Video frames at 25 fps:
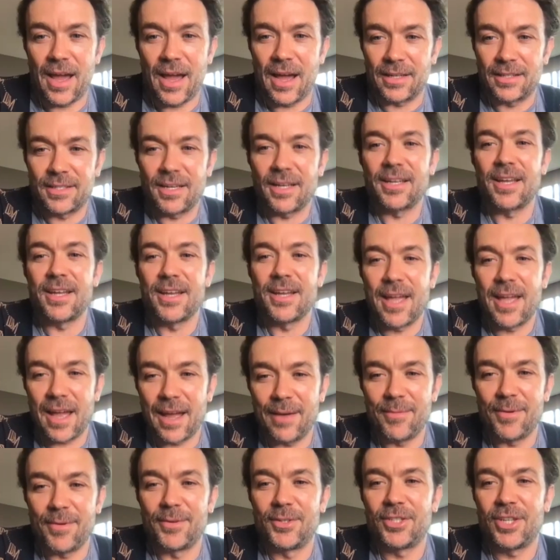it's like a
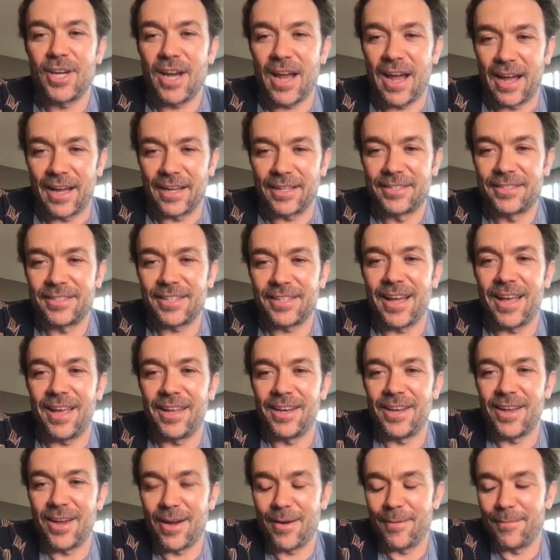game of chess,
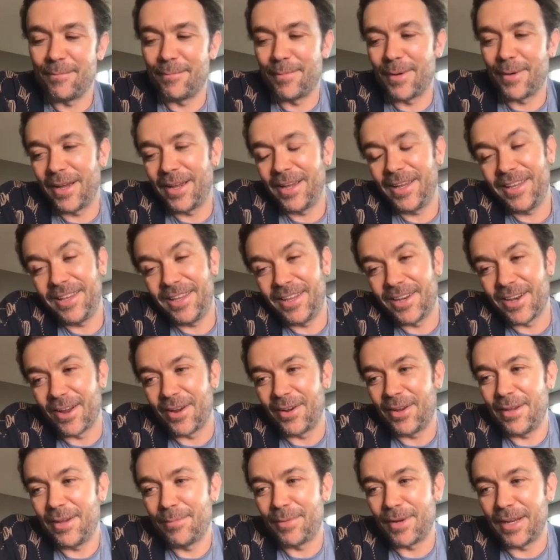and but
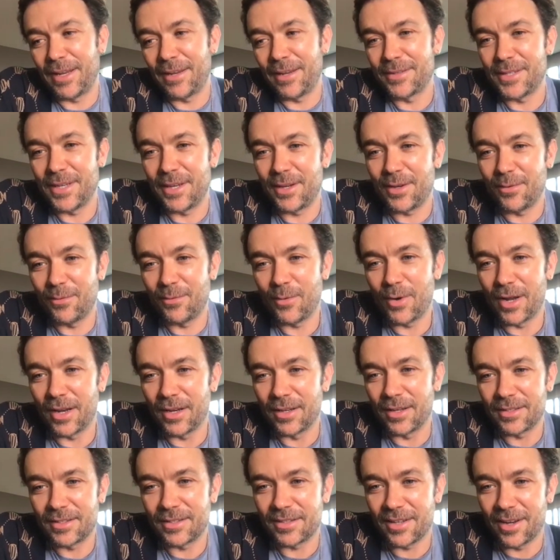he believes he can
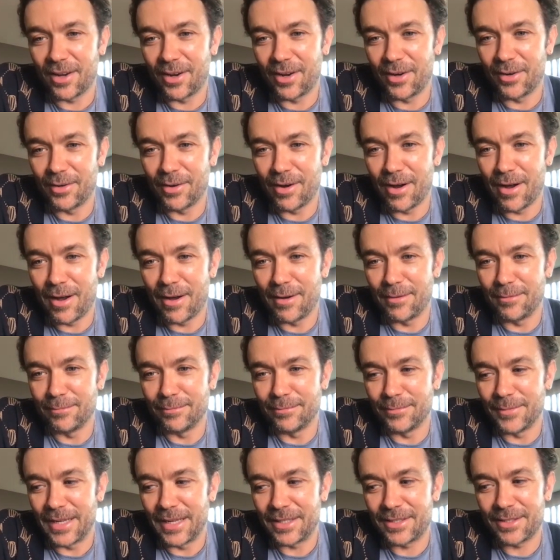win,
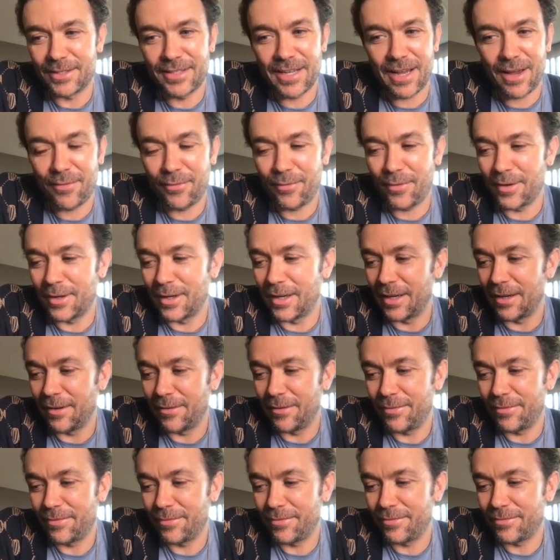so it's definitely
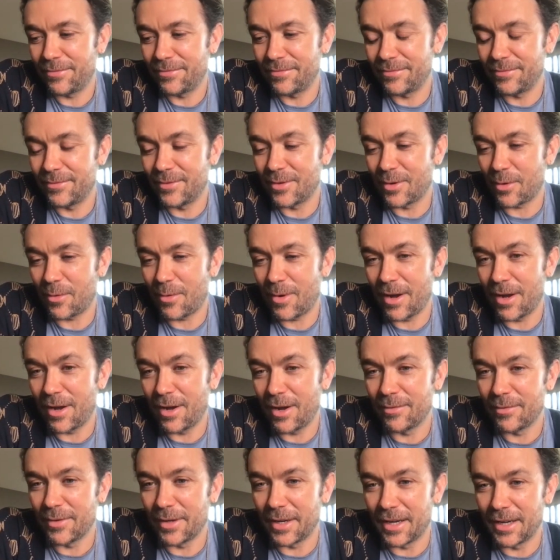not quite
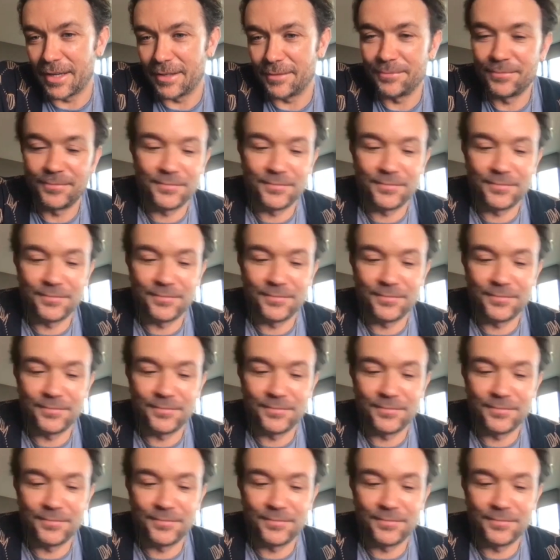over yet.